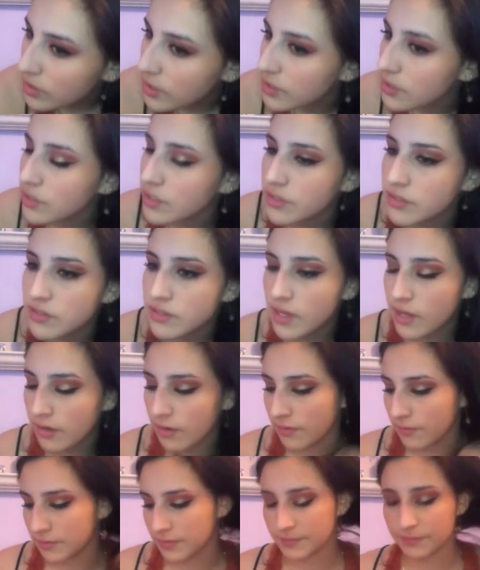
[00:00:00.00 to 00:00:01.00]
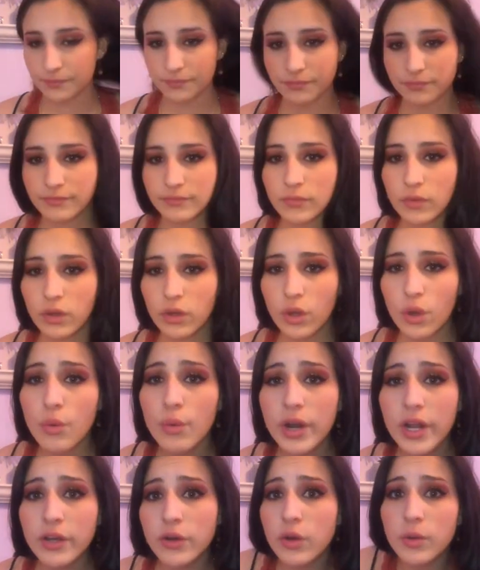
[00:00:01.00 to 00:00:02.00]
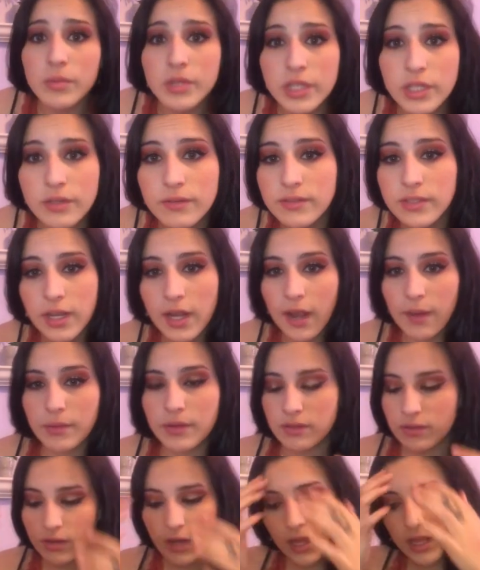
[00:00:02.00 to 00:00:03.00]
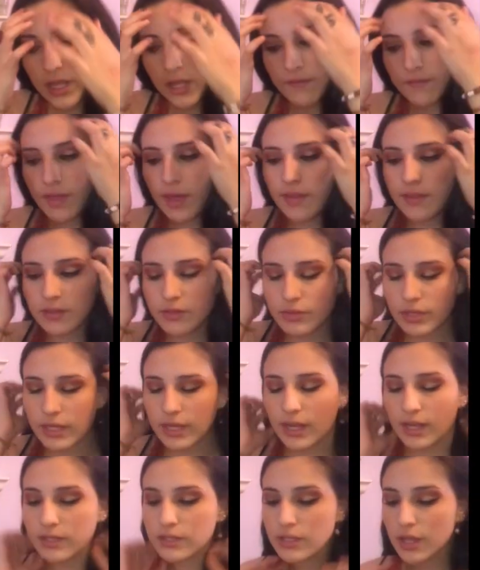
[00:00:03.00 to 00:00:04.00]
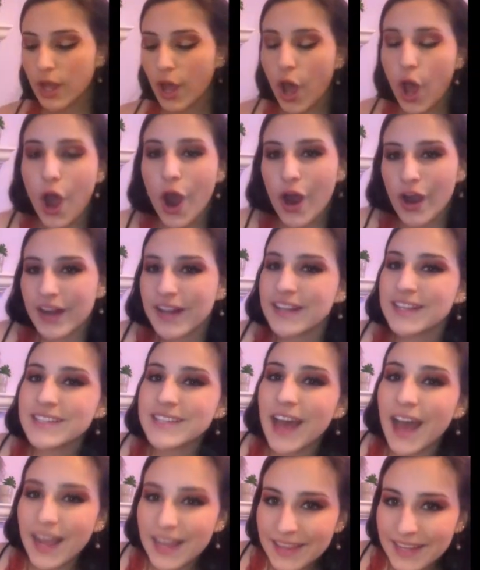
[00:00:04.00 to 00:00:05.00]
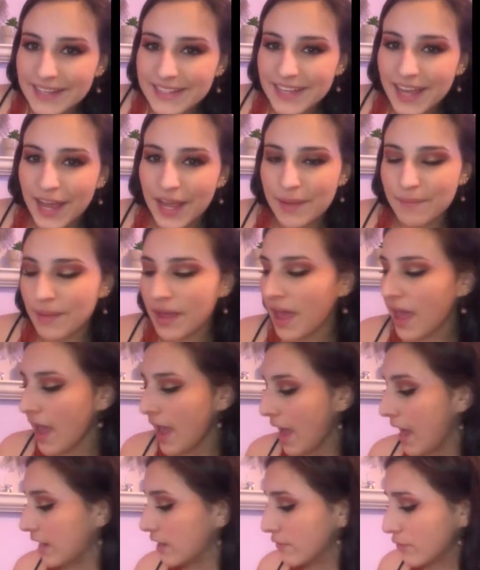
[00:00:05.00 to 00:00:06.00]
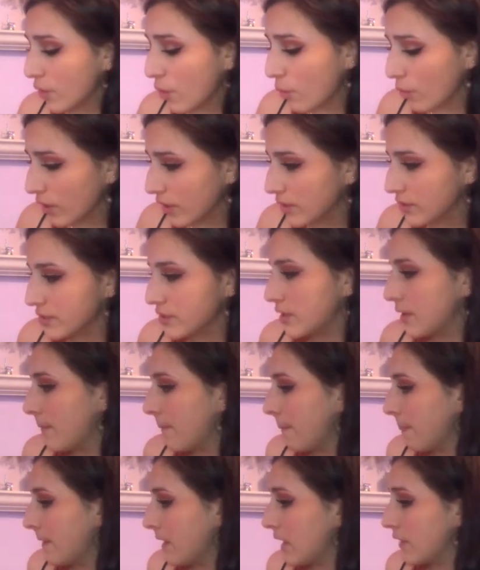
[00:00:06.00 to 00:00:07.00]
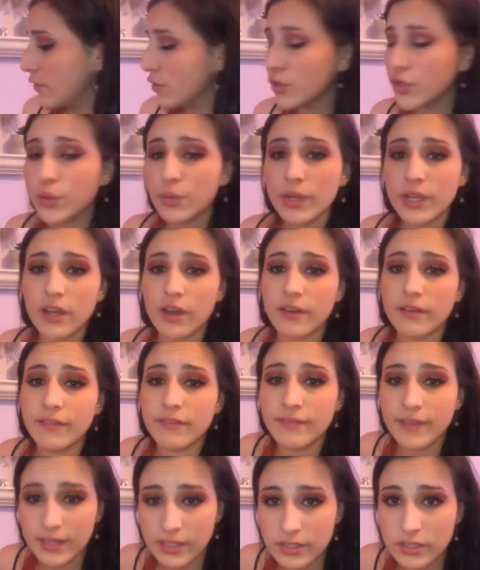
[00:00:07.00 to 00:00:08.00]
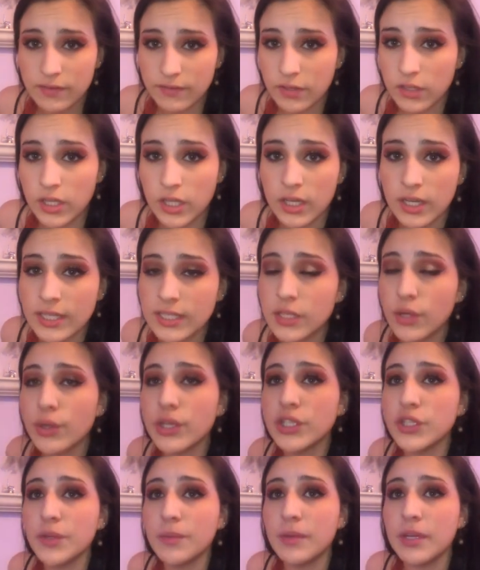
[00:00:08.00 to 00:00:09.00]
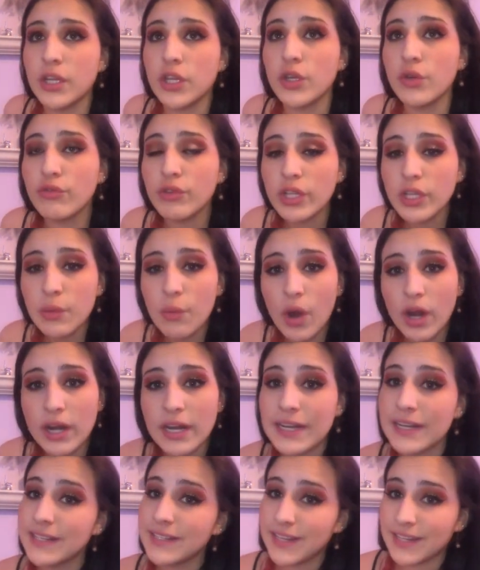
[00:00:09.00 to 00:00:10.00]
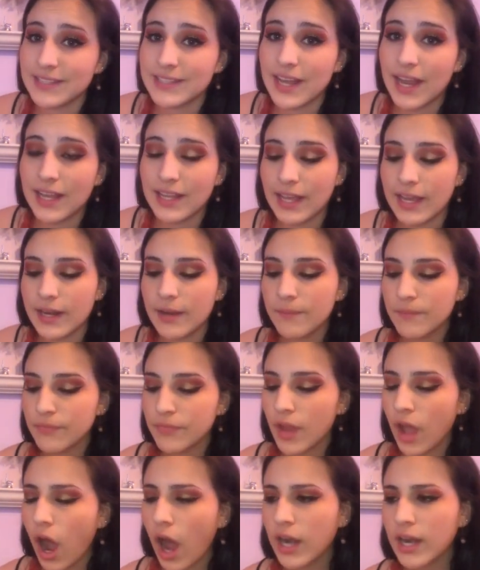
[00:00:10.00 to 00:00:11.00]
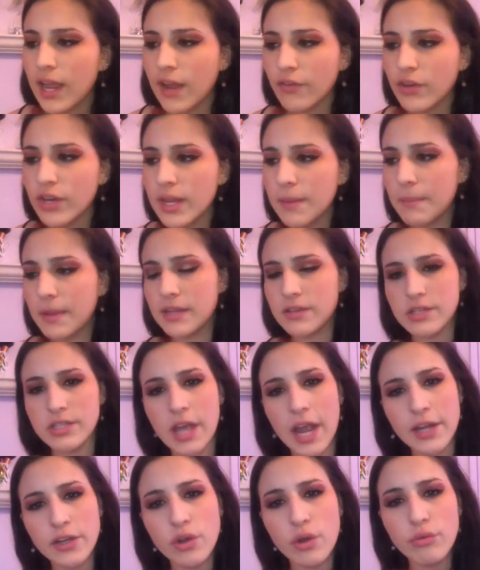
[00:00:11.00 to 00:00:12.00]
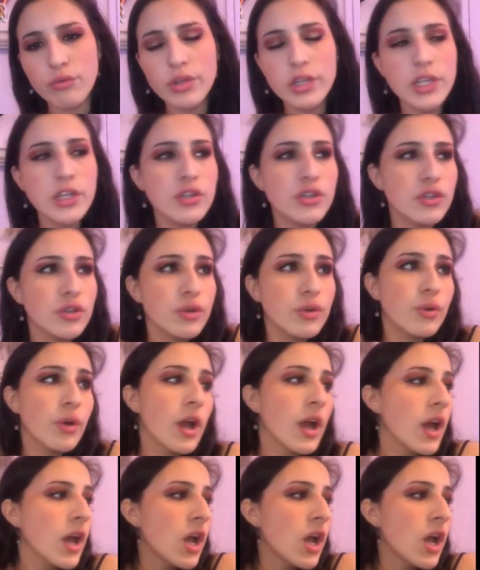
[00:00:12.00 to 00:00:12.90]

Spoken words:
this instead of what I normally use. Like I love that. That's really nice. Alright, it is highlight time, and of course, if you're doing a festival look, it's going to be, you really want an intense highlight. On an everyday basis, I don't really do